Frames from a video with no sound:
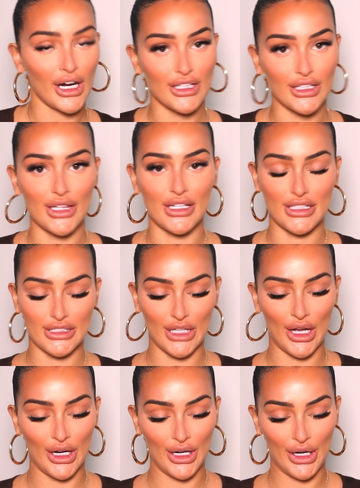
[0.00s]
don't think
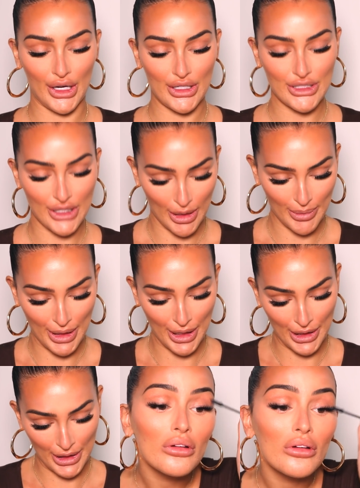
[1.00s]
so. Do you know what I
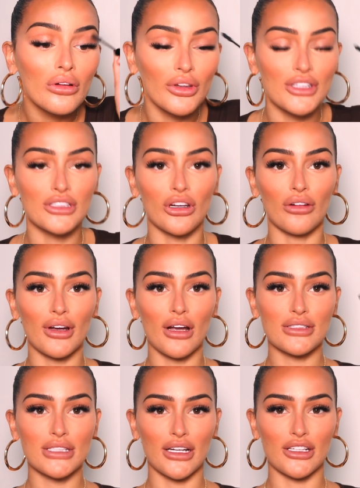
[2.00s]
mean? This
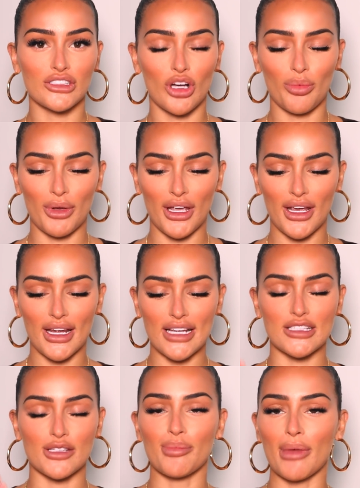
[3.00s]
L'Oreal Telescopic
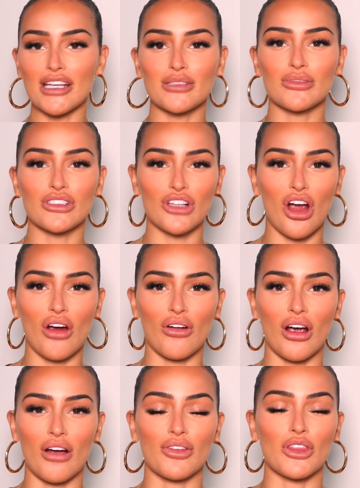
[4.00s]
is the best
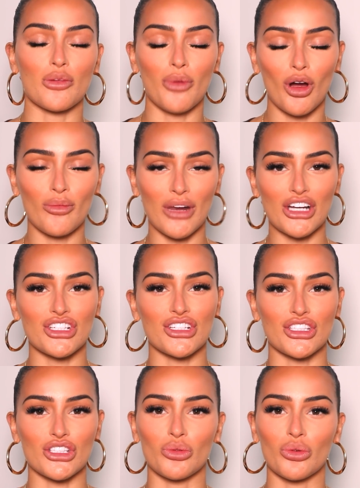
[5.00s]
mascara for your bottom lashes
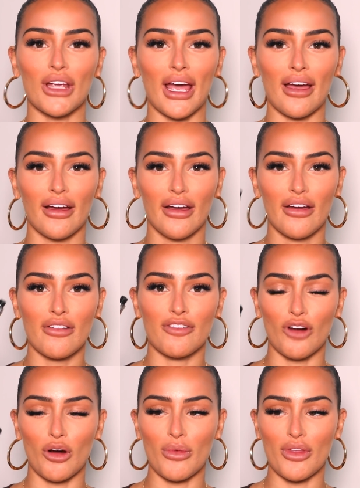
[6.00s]
that you will get
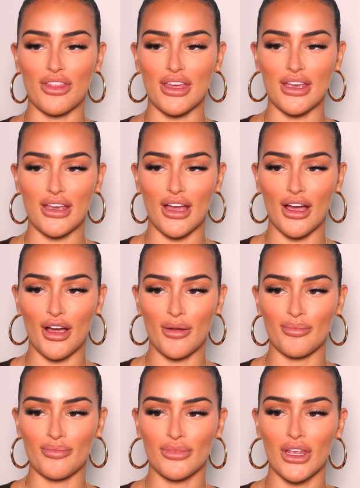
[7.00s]
from the
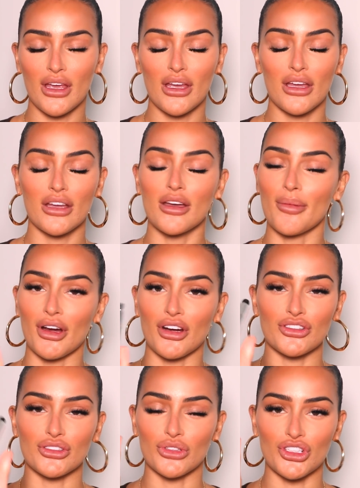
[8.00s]

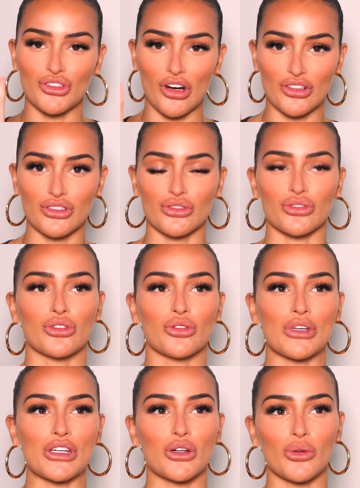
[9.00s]
Americans call it drugstore,
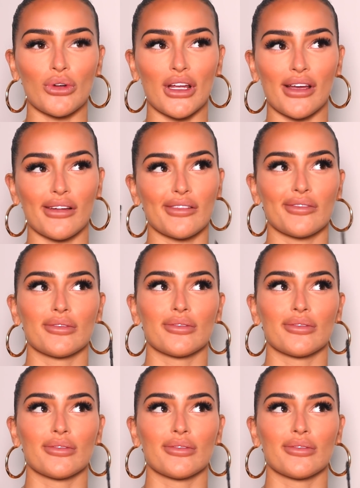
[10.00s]
we call it,